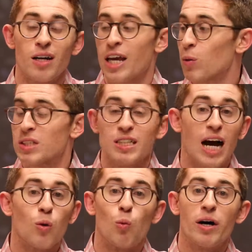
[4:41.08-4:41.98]
It was
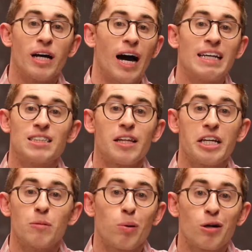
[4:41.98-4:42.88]
not one
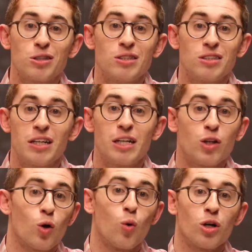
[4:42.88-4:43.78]
isolated person sitting
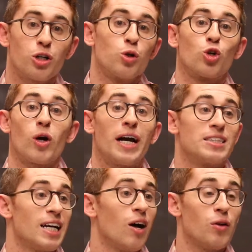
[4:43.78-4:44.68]
in the corner who
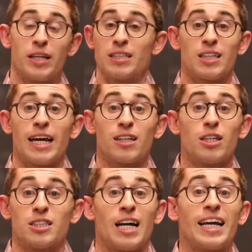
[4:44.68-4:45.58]
cries out and is like,
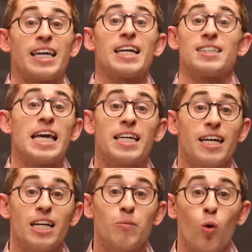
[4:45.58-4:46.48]
listen, I can't take
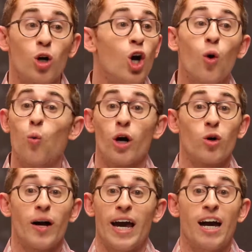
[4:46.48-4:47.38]
it anymore. What
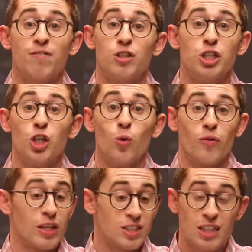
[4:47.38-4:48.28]
do I have to
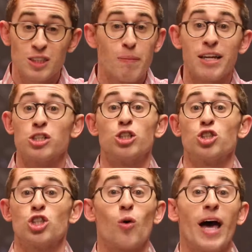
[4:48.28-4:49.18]
do? This message
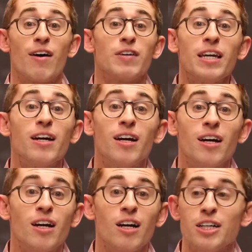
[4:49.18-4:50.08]
is so heavy.
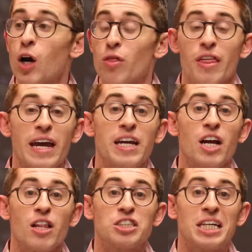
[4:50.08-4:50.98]
No, they